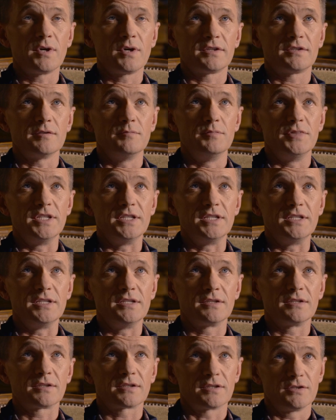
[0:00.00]
but that the
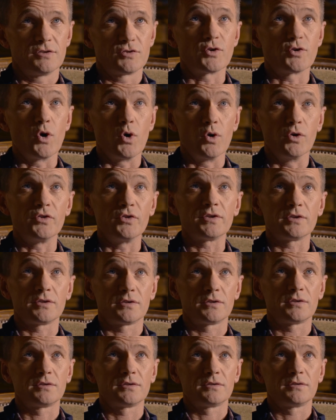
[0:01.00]
humans trapped inside
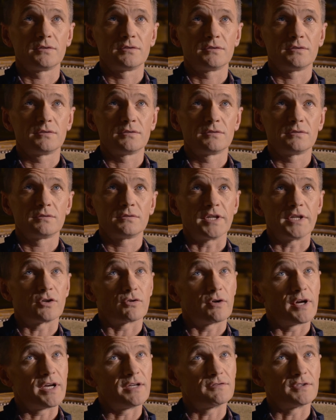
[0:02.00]
will never leave
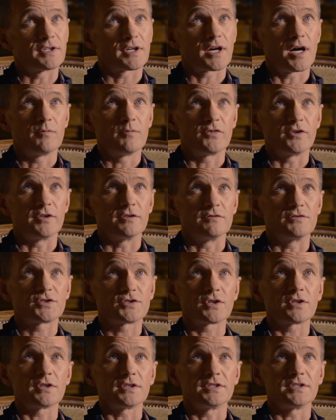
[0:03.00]
because they like the comfort of
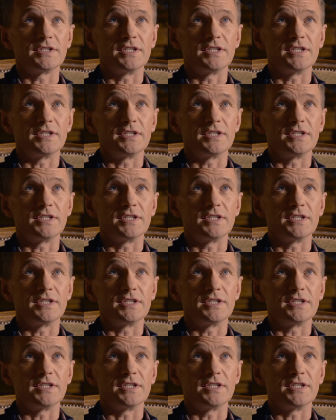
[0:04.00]
being